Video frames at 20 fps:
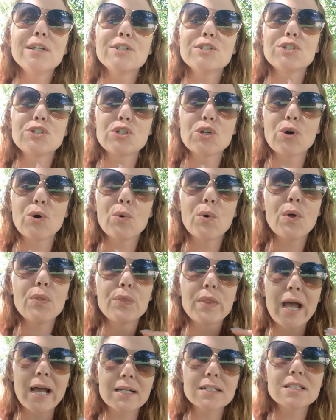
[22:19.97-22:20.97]
So
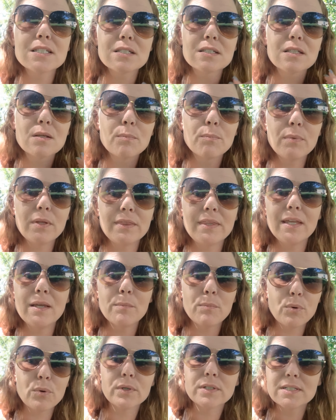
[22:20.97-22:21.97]
that's the
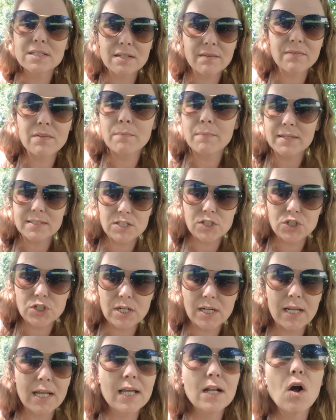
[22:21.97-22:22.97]
importance of the
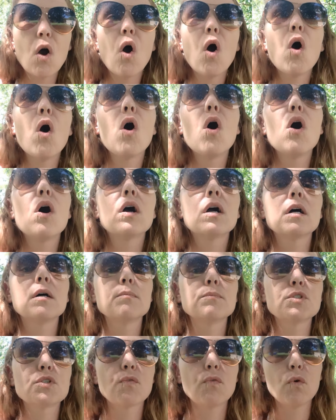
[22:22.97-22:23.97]
messaging. It all
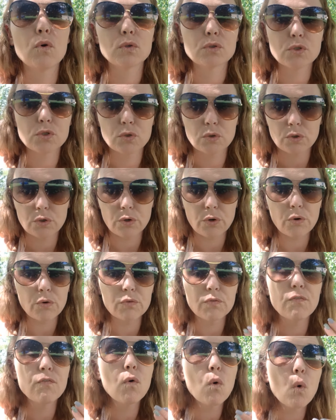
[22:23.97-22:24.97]
comes
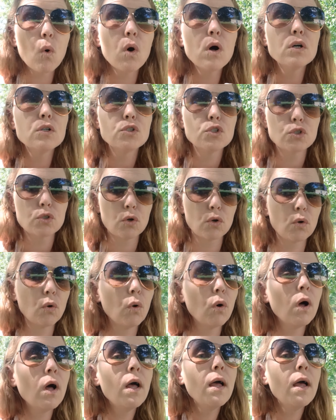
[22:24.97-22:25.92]
full circle.